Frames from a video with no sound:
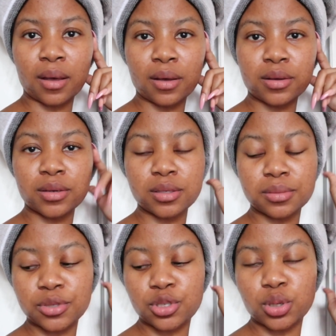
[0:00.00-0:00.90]
I'm
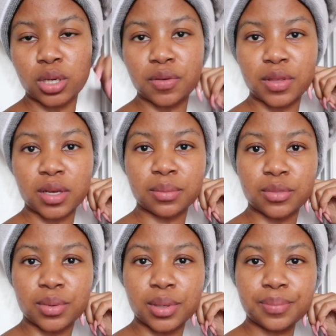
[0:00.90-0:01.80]
just showing everything I'm
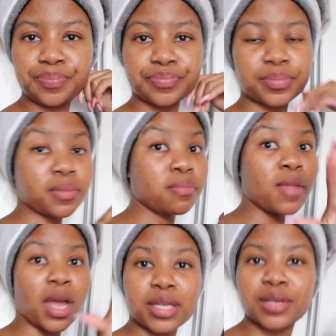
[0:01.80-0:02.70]
doing
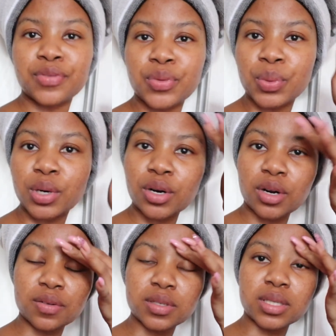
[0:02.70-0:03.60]
except for work,
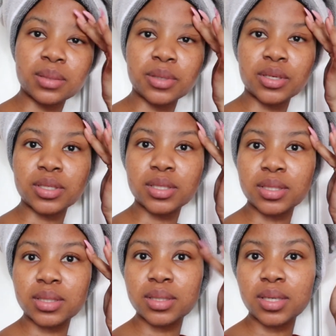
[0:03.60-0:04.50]
obviously, because
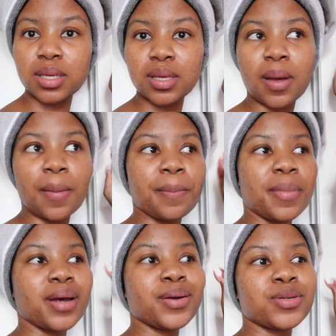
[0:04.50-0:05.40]

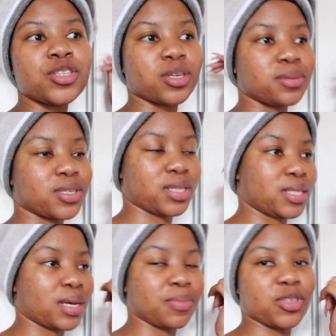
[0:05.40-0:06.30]
my job is not the
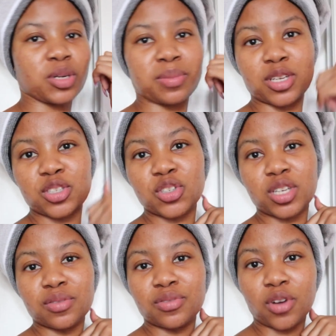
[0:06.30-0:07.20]
type of job that you can
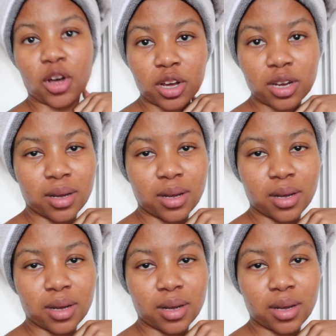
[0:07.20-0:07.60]
vlog.